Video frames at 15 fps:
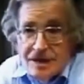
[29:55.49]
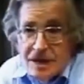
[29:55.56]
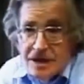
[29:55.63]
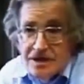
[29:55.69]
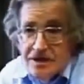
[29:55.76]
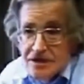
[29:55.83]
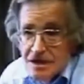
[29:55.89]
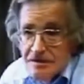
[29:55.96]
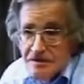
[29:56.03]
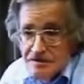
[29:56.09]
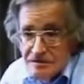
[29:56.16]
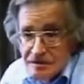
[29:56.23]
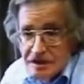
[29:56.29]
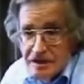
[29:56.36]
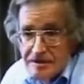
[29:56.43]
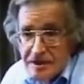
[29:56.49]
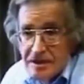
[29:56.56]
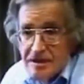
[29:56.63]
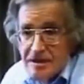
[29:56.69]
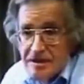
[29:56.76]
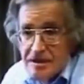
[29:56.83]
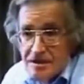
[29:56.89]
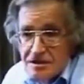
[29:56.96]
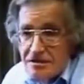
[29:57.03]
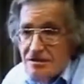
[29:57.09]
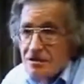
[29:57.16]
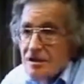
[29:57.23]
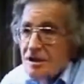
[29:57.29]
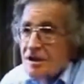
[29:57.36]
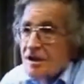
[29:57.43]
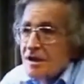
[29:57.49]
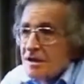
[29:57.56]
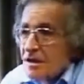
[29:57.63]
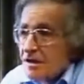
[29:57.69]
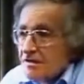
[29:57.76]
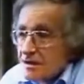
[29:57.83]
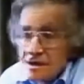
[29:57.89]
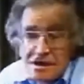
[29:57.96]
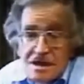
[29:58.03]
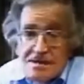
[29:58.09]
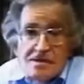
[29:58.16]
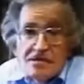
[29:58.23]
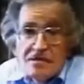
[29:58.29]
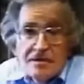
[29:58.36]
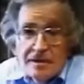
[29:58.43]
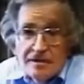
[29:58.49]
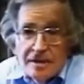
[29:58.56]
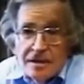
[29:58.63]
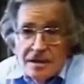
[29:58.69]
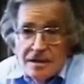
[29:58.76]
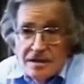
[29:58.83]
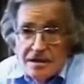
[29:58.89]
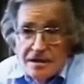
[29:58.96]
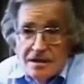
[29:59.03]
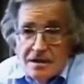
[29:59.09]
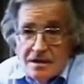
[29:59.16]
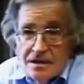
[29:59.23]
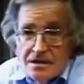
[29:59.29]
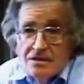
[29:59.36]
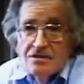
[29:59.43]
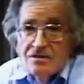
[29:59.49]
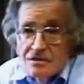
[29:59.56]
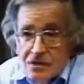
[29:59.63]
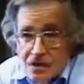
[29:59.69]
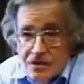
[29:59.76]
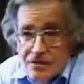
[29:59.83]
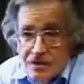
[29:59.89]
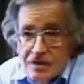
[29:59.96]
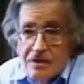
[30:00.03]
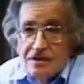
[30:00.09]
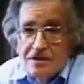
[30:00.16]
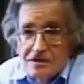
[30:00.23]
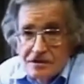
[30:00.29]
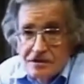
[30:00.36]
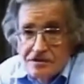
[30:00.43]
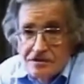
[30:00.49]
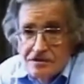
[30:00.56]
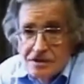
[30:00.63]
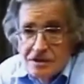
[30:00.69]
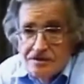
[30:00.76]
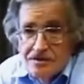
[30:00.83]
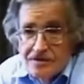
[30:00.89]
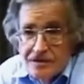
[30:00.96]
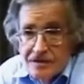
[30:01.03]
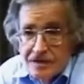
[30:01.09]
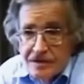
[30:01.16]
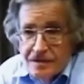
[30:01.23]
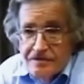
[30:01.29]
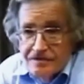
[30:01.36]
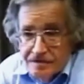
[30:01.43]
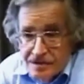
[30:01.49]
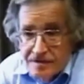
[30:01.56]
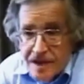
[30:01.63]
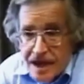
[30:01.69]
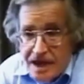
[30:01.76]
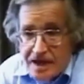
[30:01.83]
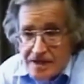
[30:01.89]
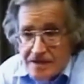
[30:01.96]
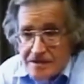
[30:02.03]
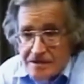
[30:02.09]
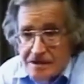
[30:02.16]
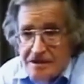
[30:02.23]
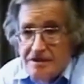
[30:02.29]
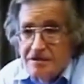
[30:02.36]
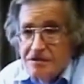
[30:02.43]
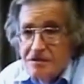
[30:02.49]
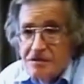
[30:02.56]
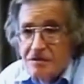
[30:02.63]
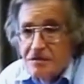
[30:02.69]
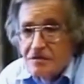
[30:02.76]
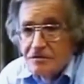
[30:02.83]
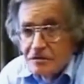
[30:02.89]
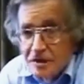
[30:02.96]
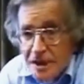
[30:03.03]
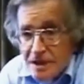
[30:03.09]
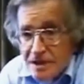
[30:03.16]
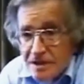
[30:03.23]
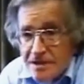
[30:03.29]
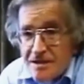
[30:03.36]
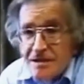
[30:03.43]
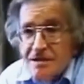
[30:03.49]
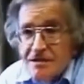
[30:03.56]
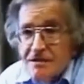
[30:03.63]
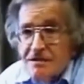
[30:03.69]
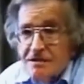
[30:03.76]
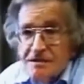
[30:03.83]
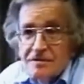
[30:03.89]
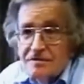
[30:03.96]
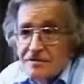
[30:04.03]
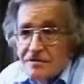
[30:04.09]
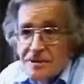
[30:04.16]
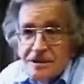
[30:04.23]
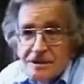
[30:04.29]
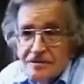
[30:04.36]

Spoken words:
beyond some limited use. But the same is true of everything. It's true of coffee, it's true of tobacco, you know, it's true of meat, it's true of